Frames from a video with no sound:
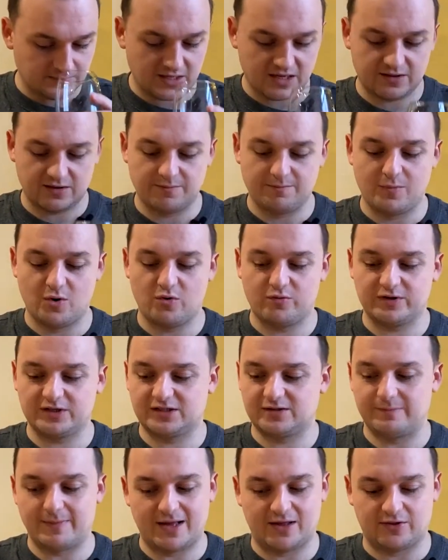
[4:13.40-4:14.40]
the more I
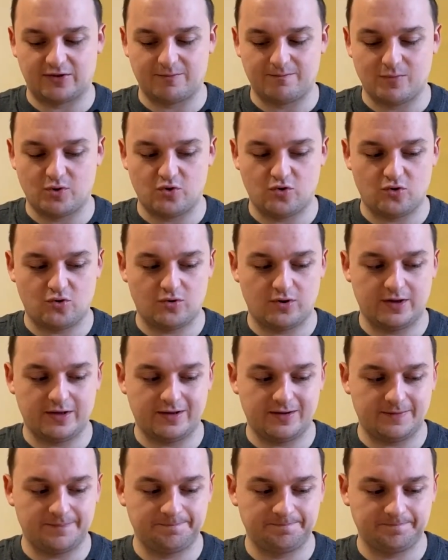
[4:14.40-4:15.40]
smell, the more
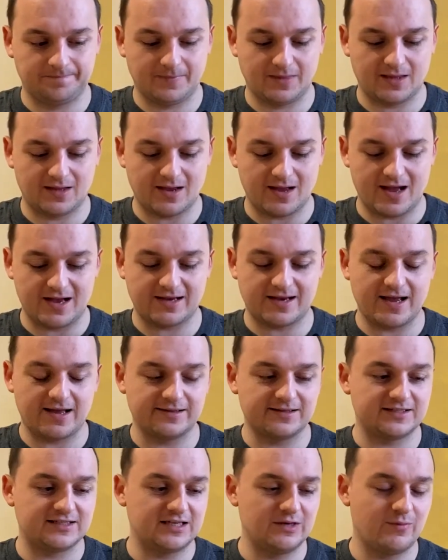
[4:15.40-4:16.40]
I
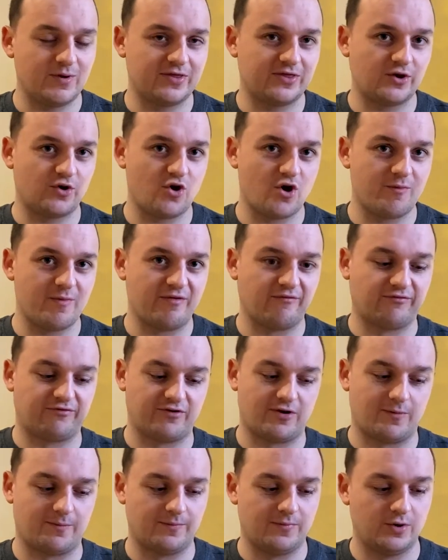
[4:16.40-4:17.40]
can see where they're coming
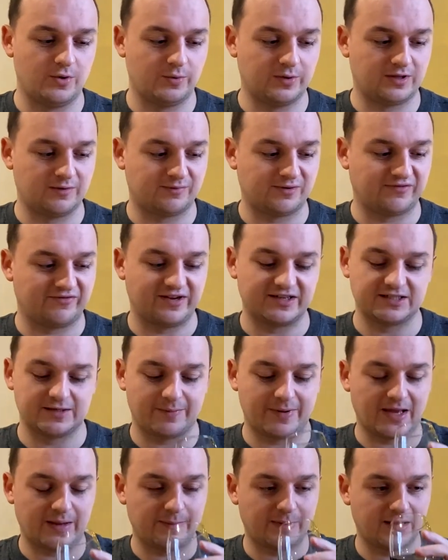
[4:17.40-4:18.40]
from with the Professor
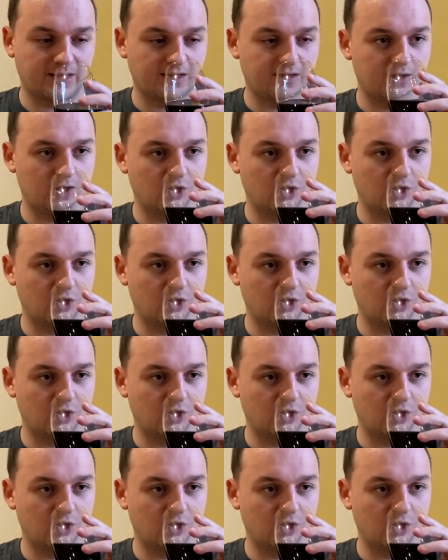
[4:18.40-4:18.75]
Peppy.